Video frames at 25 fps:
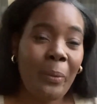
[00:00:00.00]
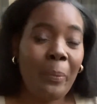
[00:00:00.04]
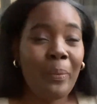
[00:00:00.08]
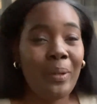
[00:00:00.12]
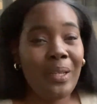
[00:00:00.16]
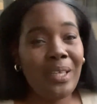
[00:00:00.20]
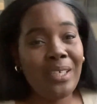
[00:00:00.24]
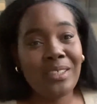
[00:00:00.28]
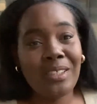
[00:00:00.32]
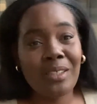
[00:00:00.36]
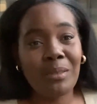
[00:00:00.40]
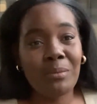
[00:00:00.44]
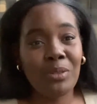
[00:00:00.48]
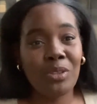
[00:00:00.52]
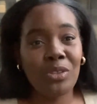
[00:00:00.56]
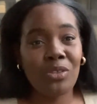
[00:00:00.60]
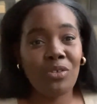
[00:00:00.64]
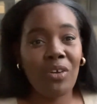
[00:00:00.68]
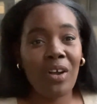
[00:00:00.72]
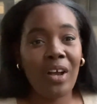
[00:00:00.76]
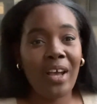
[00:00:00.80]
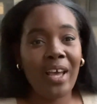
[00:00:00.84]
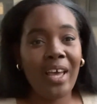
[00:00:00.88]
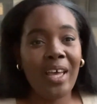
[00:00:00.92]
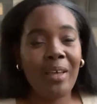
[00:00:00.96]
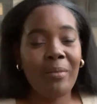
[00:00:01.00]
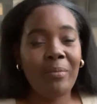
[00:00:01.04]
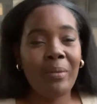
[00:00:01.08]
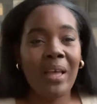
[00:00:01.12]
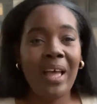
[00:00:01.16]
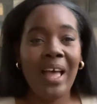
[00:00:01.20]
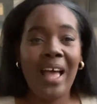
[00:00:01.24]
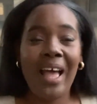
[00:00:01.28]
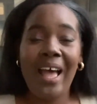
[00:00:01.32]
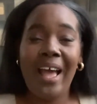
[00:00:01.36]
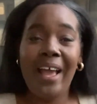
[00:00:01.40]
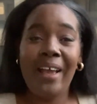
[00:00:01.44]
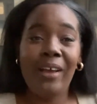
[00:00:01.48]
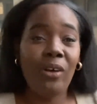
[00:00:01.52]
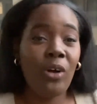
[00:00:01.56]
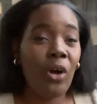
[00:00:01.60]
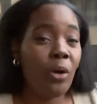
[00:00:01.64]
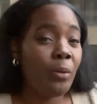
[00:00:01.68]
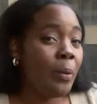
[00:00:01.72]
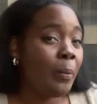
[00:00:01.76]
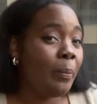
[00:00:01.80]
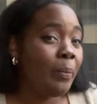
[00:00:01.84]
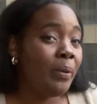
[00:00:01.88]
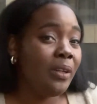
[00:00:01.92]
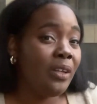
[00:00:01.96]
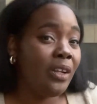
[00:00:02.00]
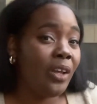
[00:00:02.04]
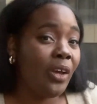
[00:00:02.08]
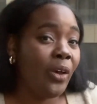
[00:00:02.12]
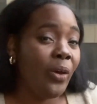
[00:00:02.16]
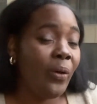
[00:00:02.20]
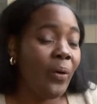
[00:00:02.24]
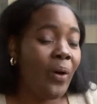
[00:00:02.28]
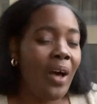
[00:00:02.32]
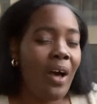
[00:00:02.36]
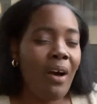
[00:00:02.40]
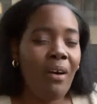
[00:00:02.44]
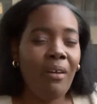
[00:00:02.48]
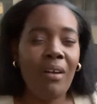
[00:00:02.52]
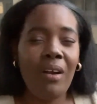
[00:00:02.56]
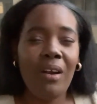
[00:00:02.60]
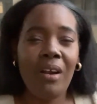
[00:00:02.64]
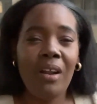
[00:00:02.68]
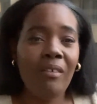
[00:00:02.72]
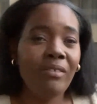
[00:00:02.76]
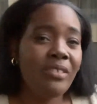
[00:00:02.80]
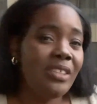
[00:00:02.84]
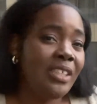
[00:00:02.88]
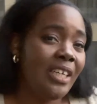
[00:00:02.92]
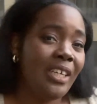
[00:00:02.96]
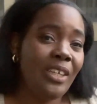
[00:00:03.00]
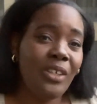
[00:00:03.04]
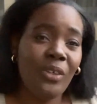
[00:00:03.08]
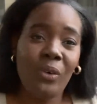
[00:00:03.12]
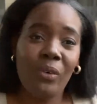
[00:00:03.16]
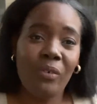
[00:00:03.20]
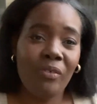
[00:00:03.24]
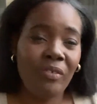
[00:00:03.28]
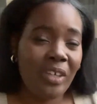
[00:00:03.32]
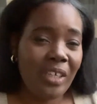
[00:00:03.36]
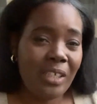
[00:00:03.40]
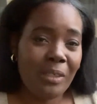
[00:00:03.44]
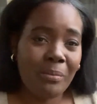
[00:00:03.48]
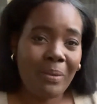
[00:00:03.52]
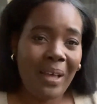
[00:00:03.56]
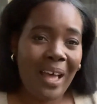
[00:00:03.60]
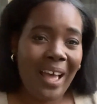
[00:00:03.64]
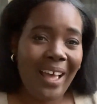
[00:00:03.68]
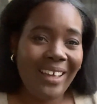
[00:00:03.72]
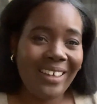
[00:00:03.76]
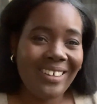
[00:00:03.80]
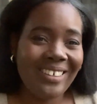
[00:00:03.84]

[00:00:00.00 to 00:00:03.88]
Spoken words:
Please subscribe and comment below. I would love to hear your feedback.